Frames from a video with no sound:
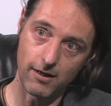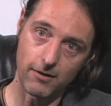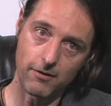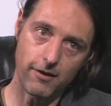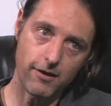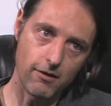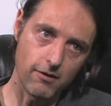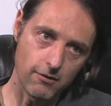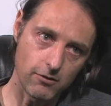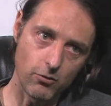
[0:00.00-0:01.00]
in the
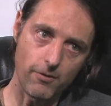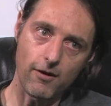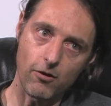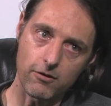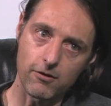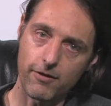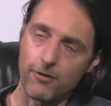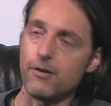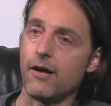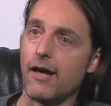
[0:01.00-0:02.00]
year
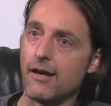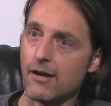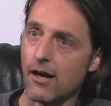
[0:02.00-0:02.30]
2038,